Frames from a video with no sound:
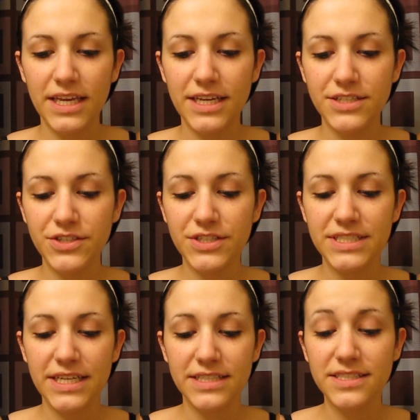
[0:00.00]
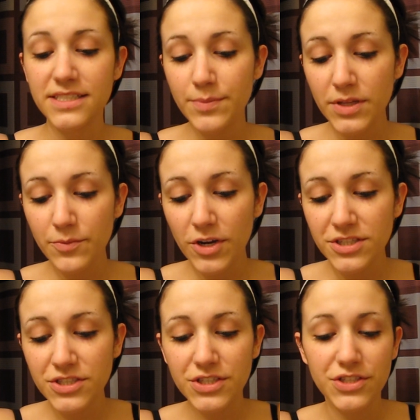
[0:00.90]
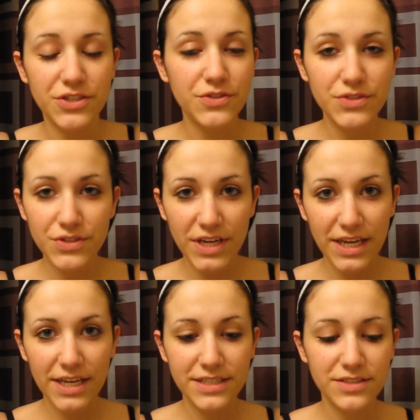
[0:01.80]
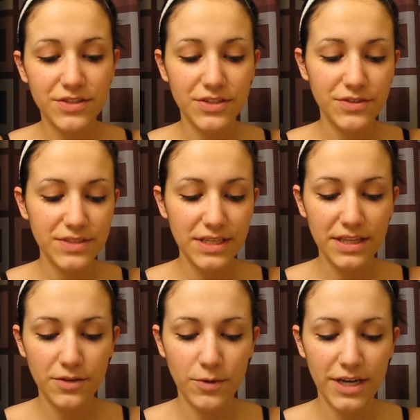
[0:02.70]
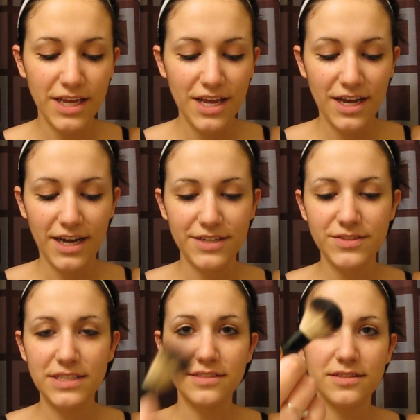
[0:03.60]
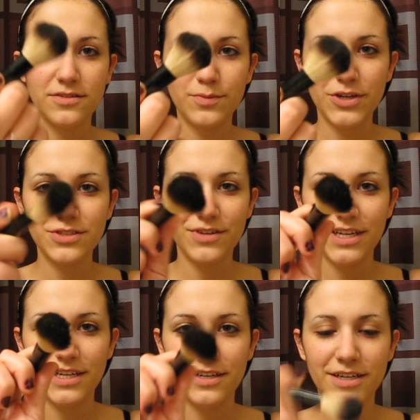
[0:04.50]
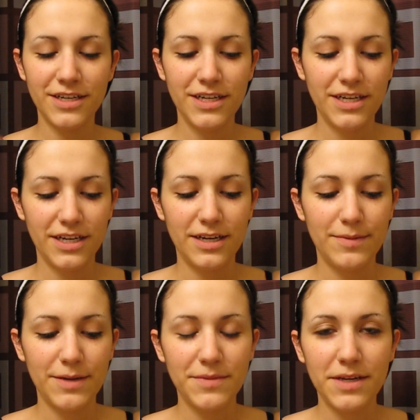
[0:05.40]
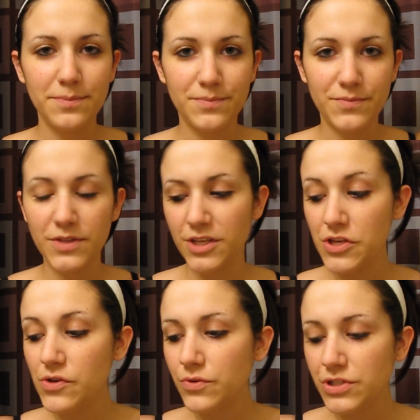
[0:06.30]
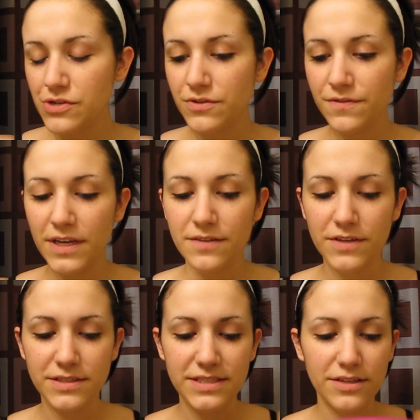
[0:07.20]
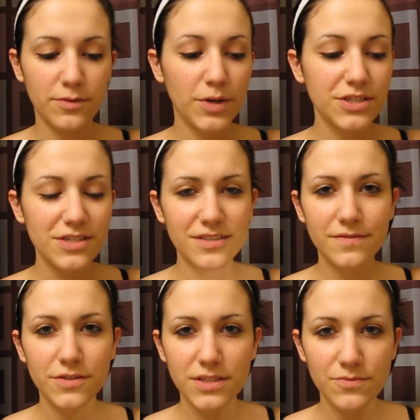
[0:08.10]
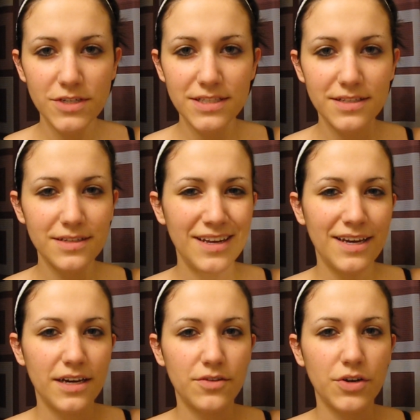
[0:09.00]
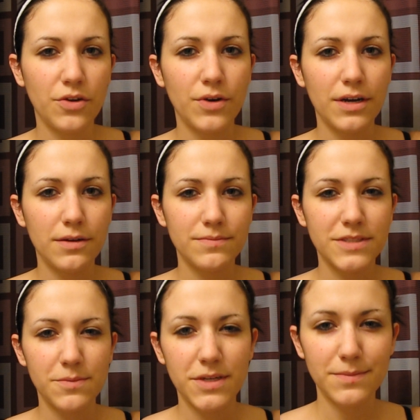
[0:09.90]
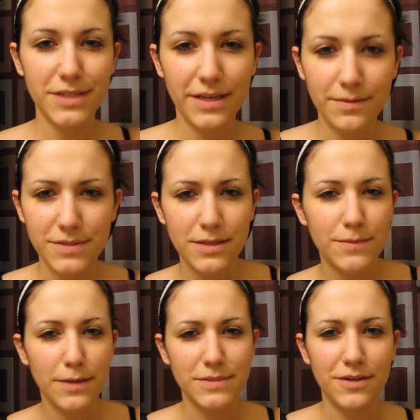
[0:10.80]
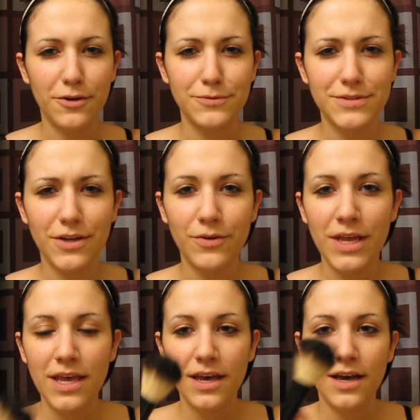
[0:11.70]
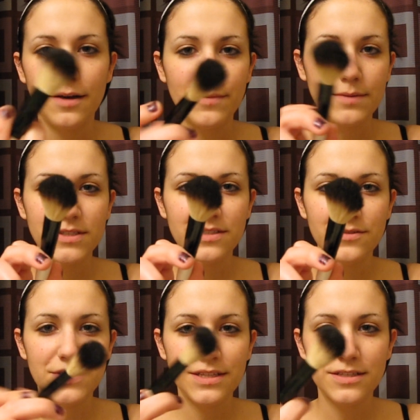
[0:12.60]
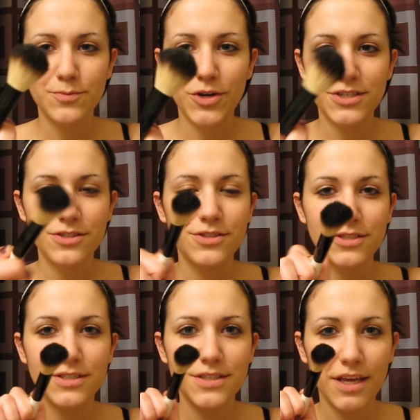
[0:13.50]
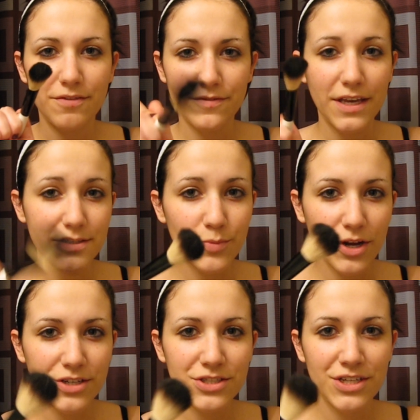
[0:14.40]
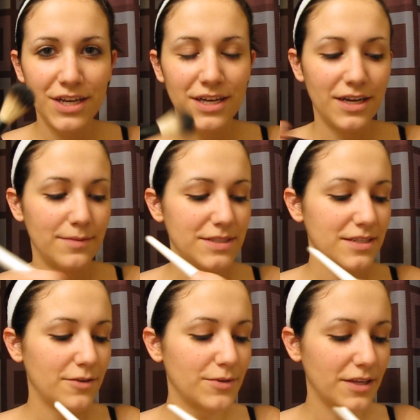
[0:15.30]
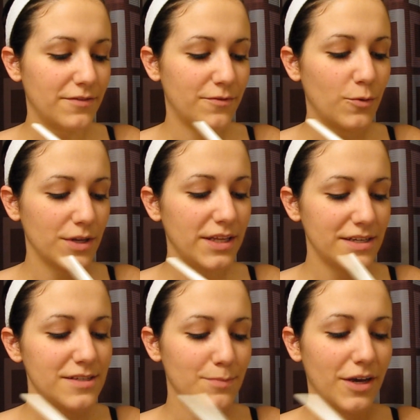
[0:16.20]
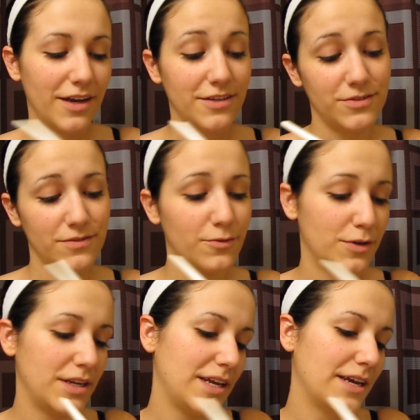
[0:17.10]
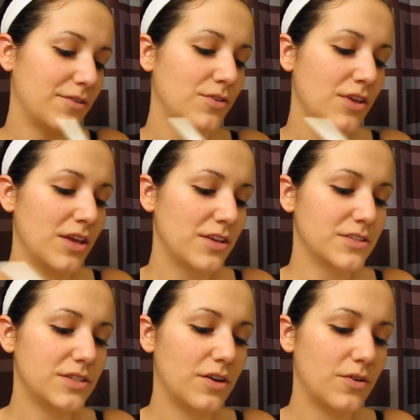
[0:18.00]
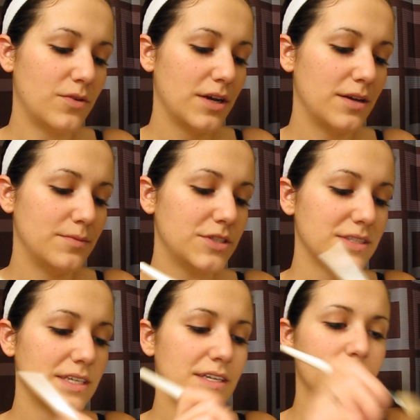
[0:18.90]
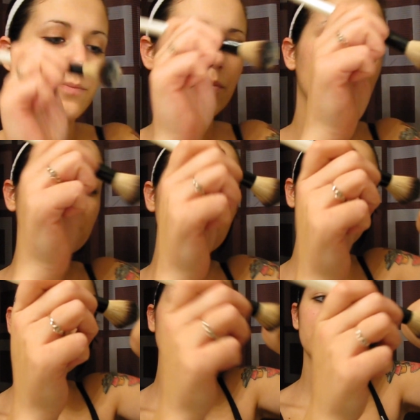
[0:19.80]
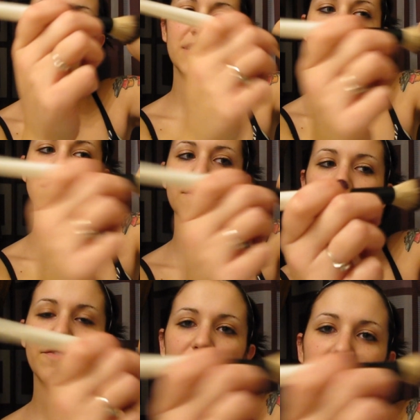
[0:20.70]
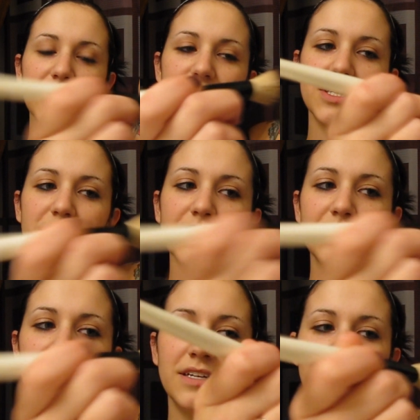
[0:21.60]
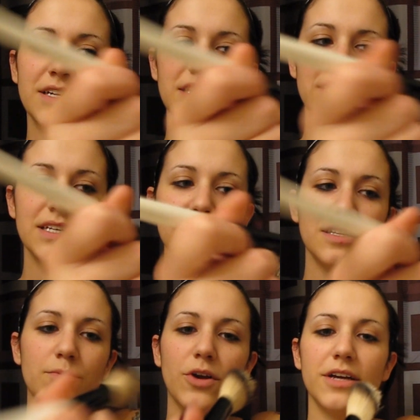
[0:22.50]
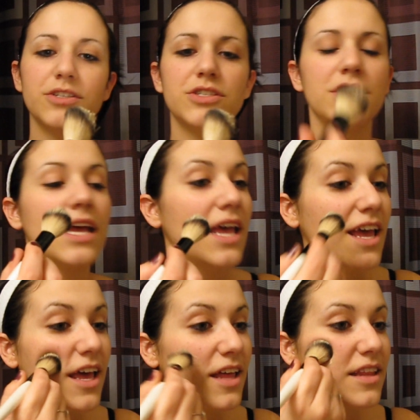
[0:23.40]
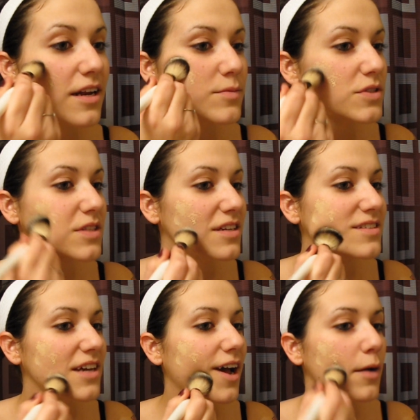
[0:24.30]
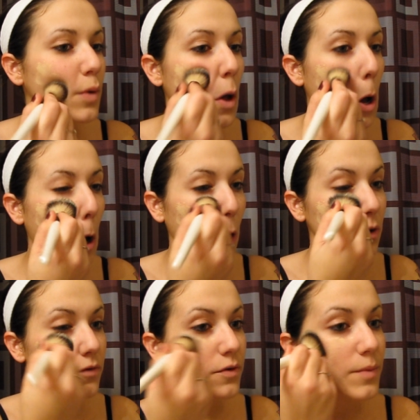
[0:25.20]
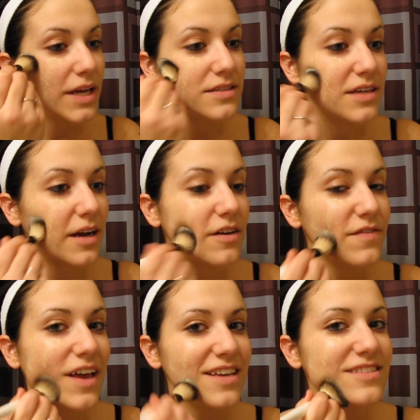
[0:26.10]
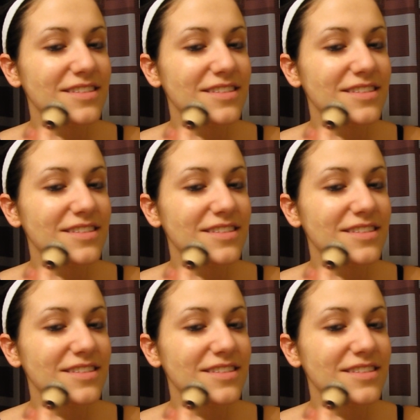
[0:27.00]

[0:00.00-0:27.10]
And you can take a stippling brush, you can use your hands, you can use anything you want. I use this little brush right here. I'm not a huge fan of concealer brushes for some reason. I don't know. Sometimes I like them and sometimes I don't. So I'm just using this brush. It's just a face brush. It's not really for this, but I use it for it anyhow. So I'm just going to push some of that foundation into the brush, and then I'm just going to tap all over my entire face.